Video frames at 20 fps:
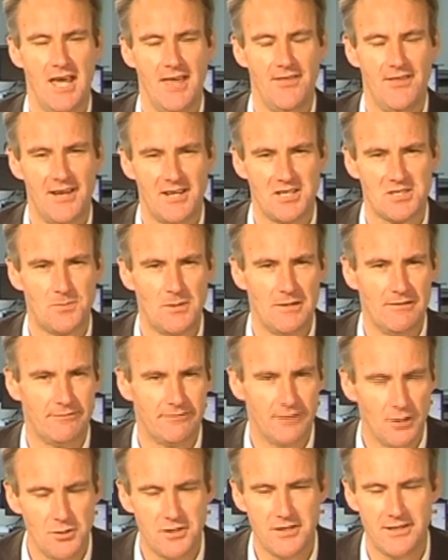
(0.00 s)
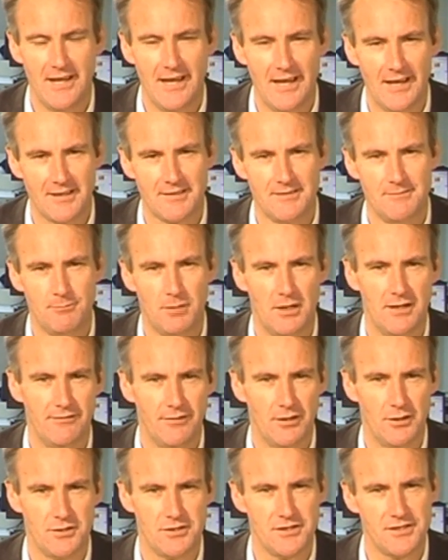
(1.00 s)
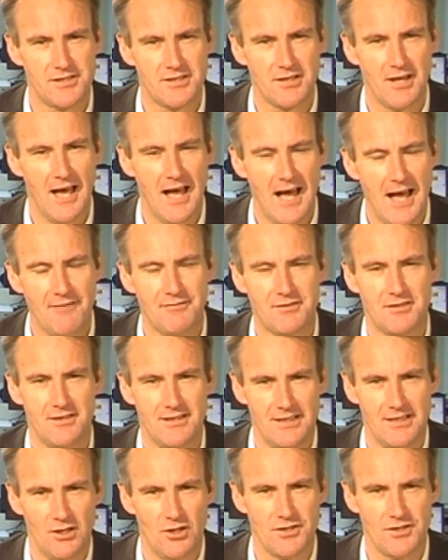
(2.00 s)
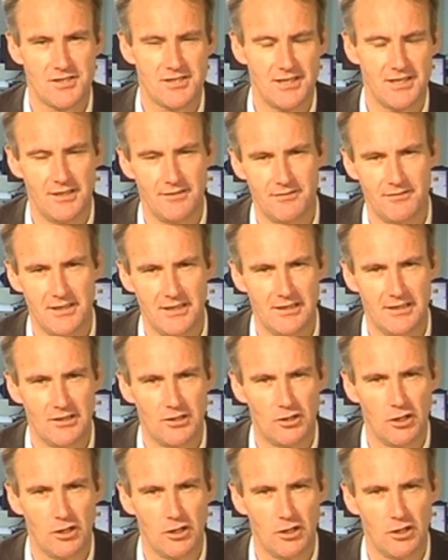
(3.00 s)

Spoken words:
that has been voted out by voters after the onset of the